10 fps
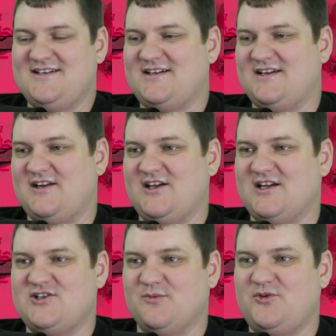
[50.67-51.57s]
And then you
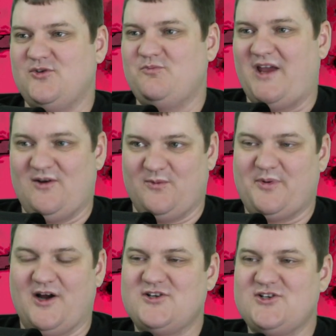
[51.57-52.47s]
get your pube
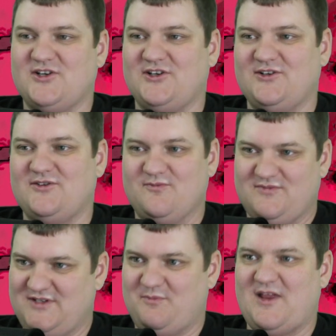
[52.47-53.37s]
paintbrush and
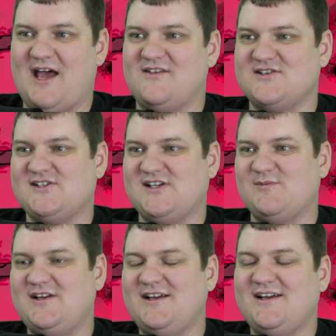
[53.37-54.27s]
dip that in the
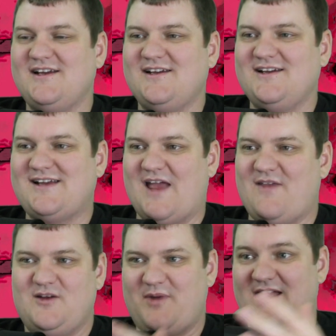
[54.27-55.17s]
semen. And then
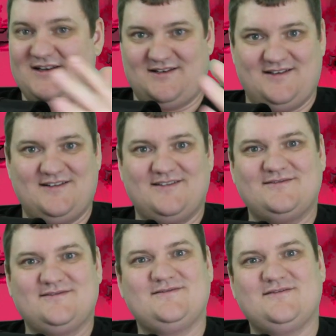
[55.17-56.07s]
you paint.
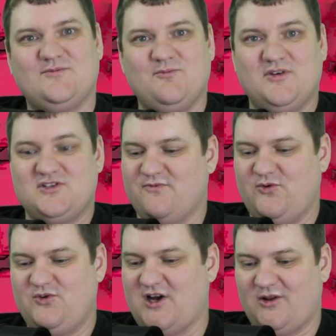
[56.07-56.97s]
You put some
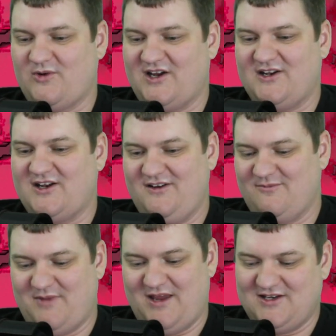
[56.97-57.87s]
food coloring in it.
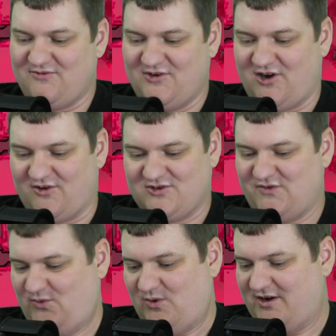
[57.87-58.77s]
Make different colors if
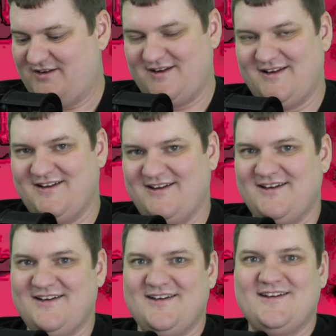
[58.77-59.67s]
you want.
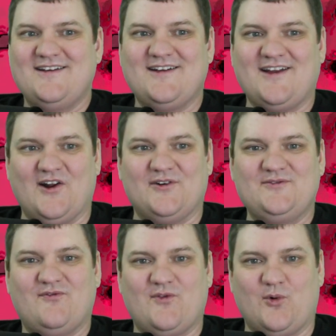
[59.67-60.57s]
You know,
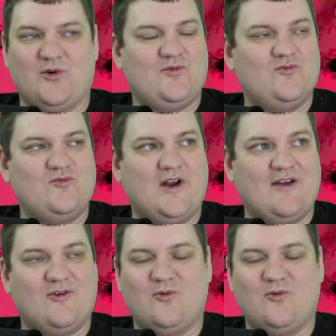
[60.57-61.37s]
or whatever.